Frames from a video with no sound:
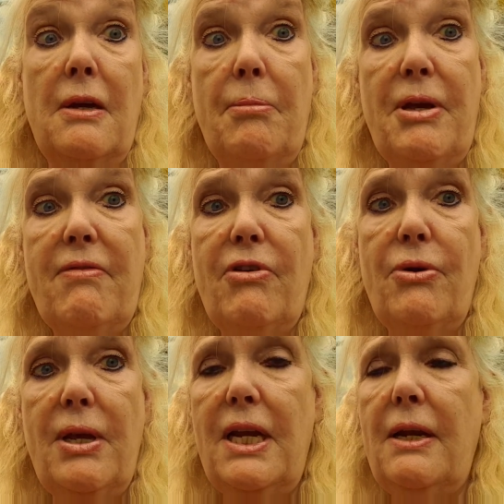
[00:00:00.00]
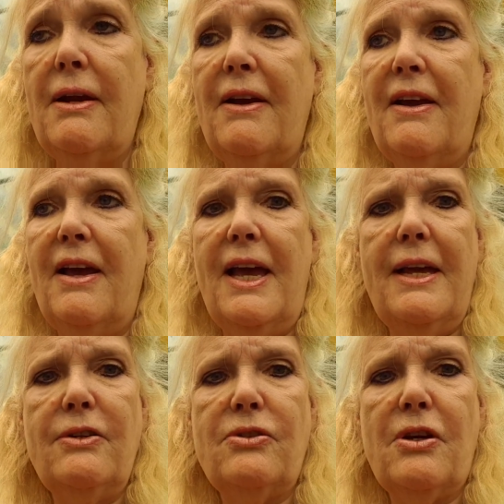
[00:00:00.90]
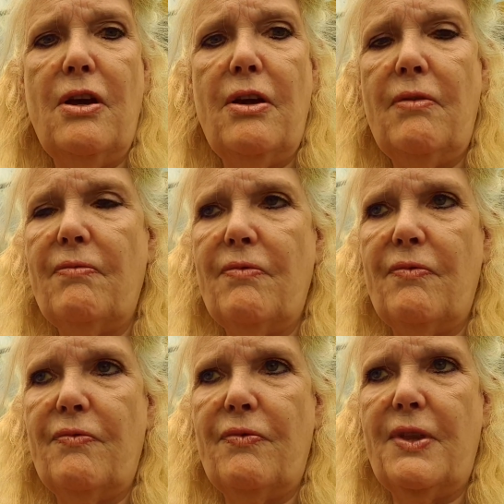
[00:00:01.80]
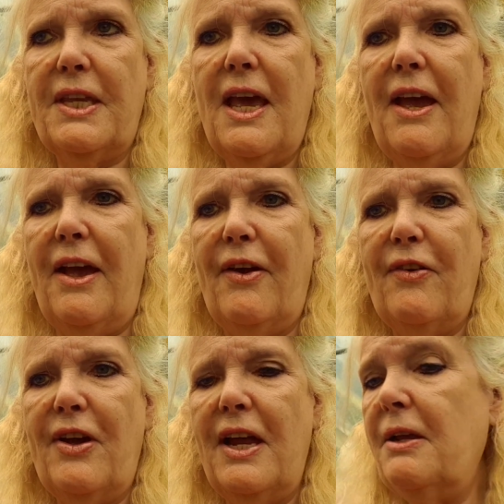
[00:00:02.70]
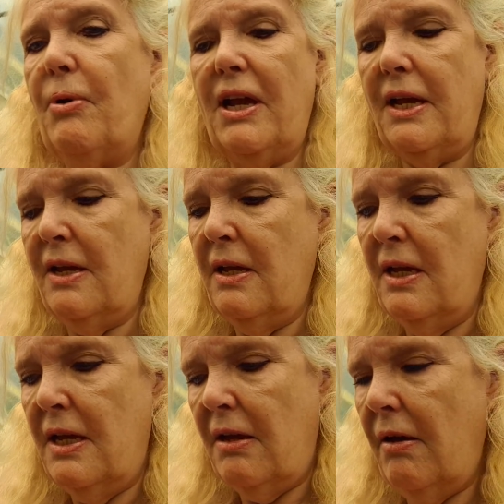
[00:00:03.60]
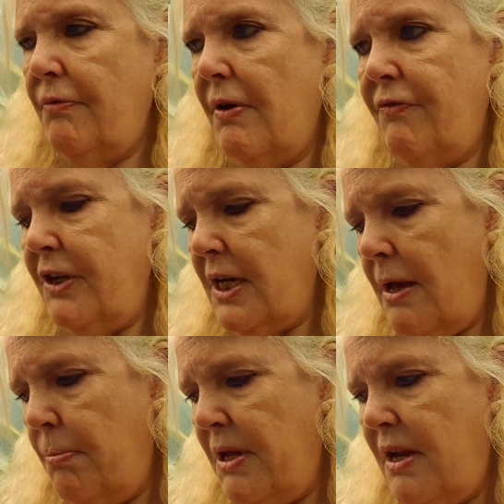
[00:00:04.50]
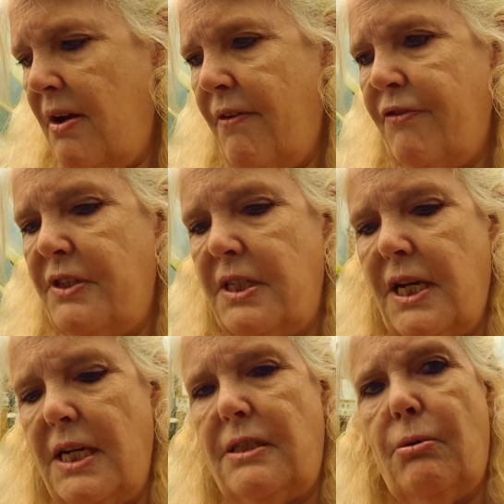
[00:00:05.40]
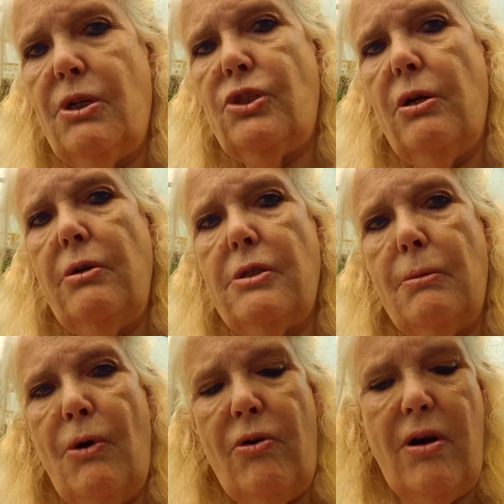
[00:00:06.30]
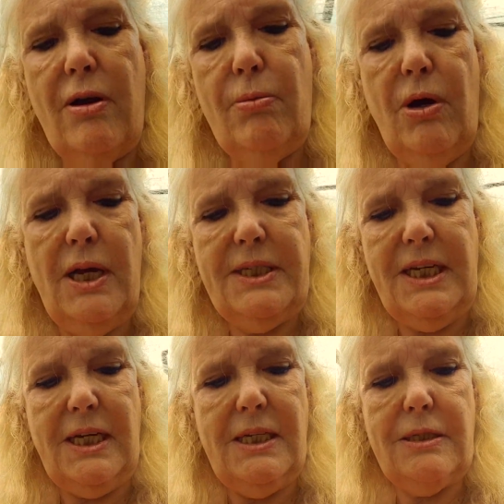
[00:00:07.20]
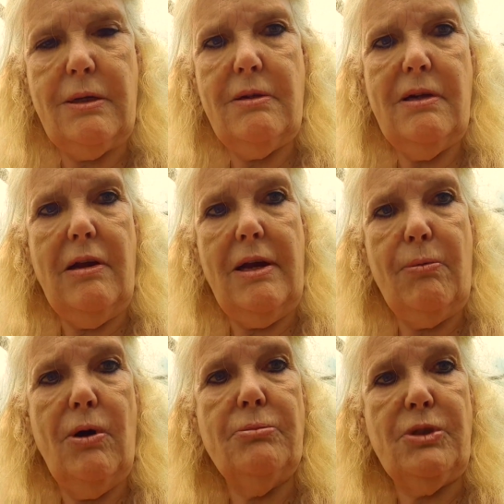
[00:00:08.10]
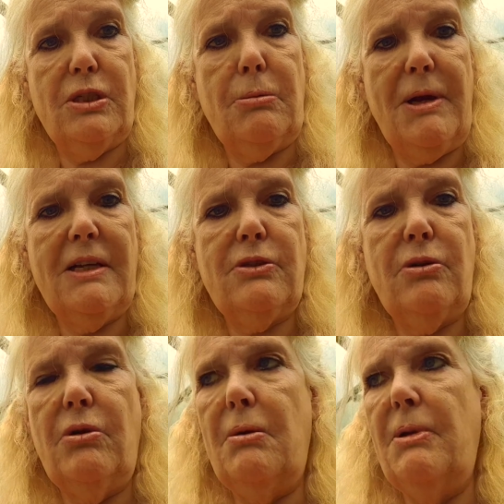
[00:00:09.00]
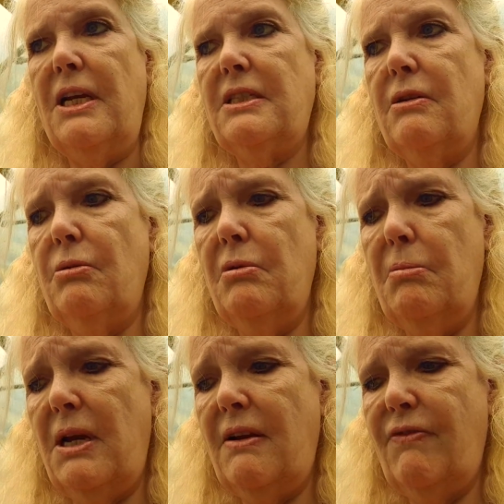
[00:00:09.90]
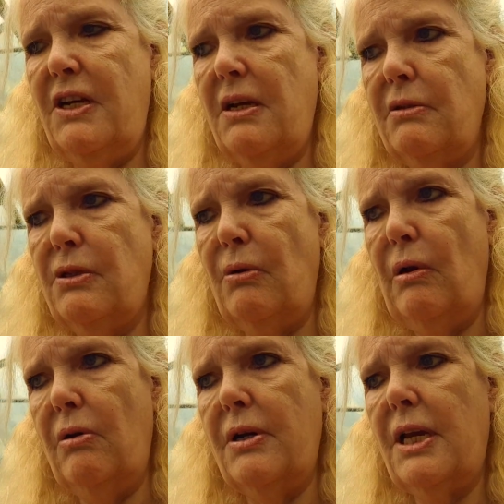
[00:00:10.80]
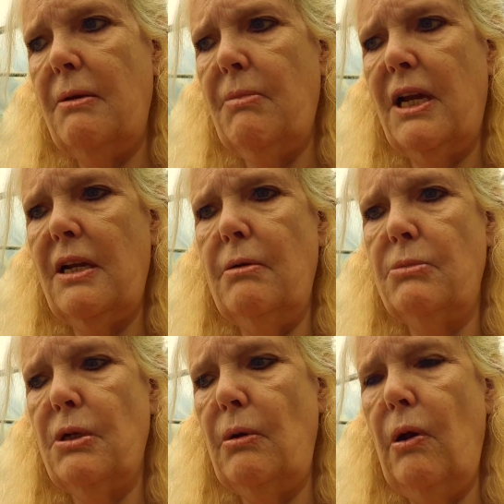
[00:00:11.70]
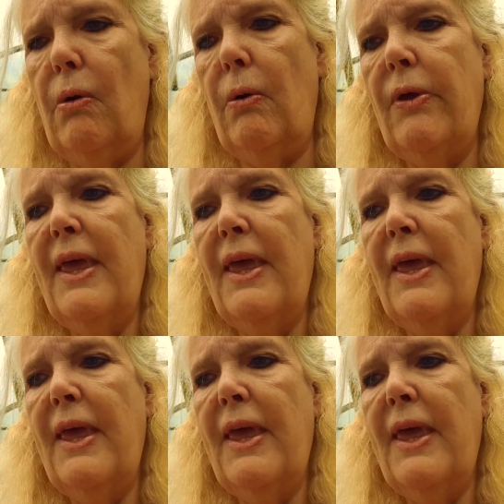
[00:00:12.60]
beetroot in, and uh, yeah. Anyway, I, I think that'd be enough for today. So I'll show you tomorrow what I did, like what I'm just about to do in a minute, because I don't want to make the video too long. I keep making them too long.